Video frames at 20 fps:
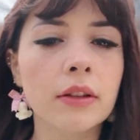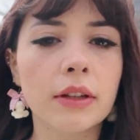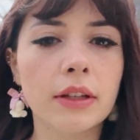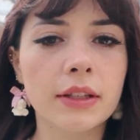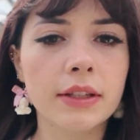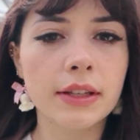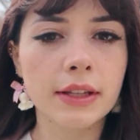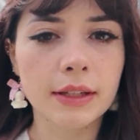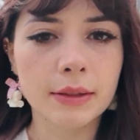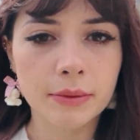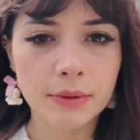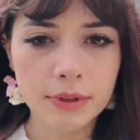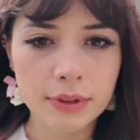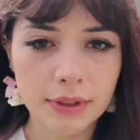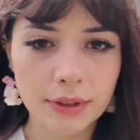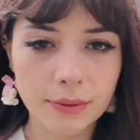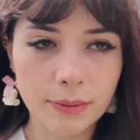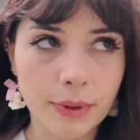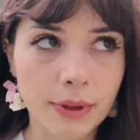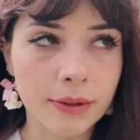There's these
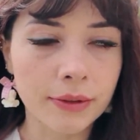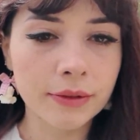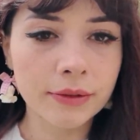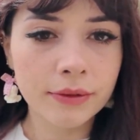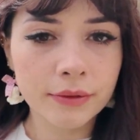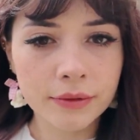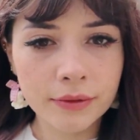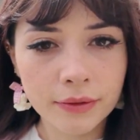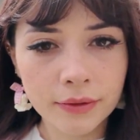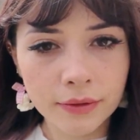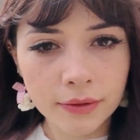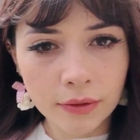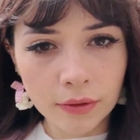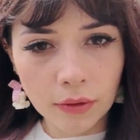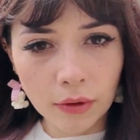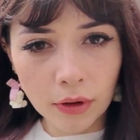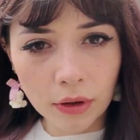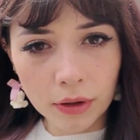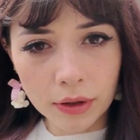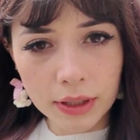ones as well.
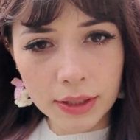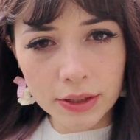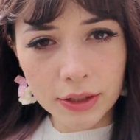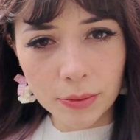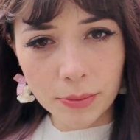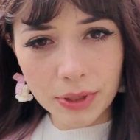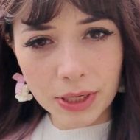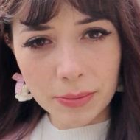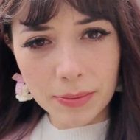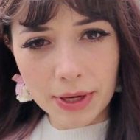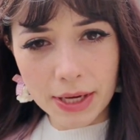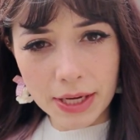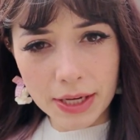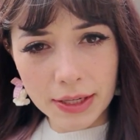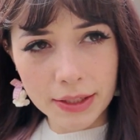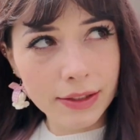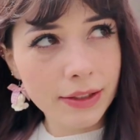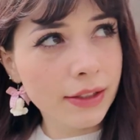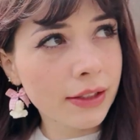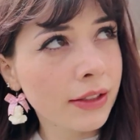Oh, there's so many
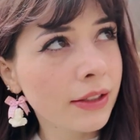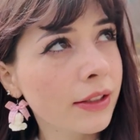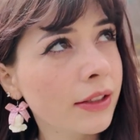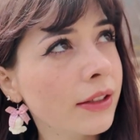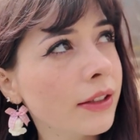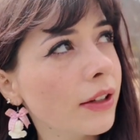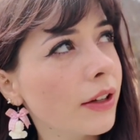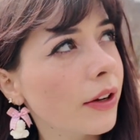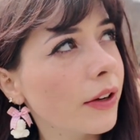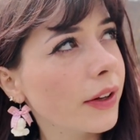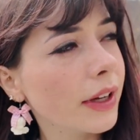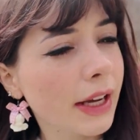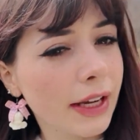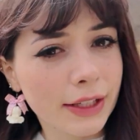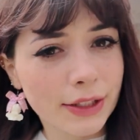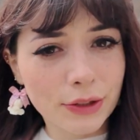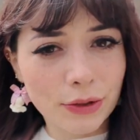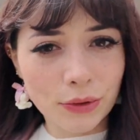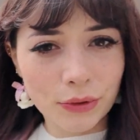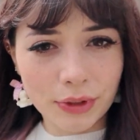bees. Okay,
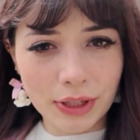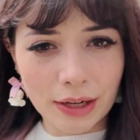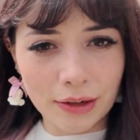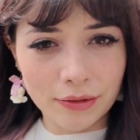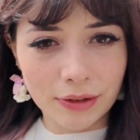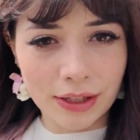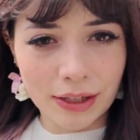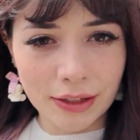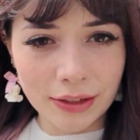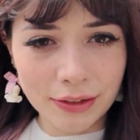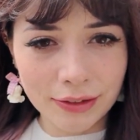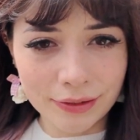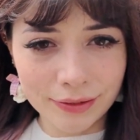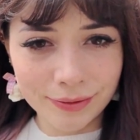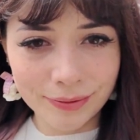it's too loud there.